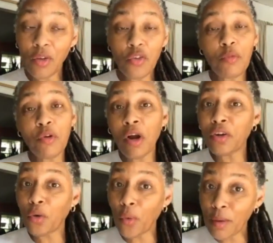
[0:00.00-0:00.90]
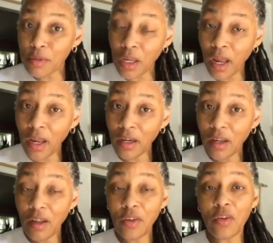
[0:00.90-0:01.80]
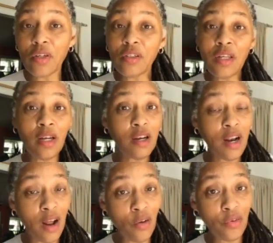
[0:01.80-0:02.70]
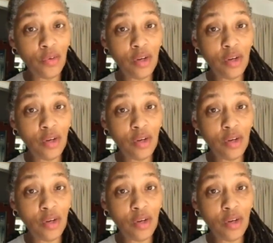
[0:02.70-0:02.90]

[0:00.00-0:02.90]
You can put it on your website. You can send it out.